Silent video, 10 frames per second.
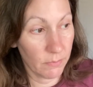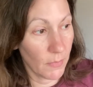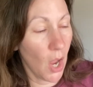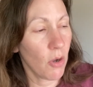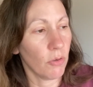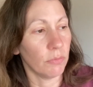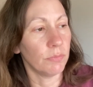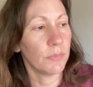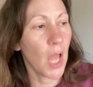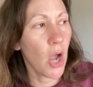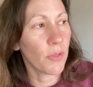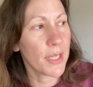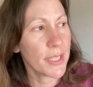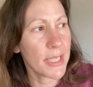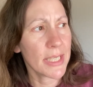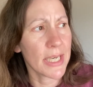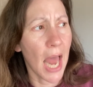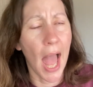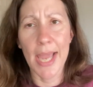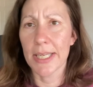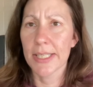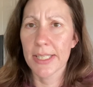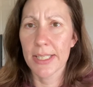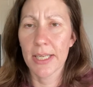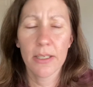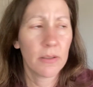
Oh, no, this is nice.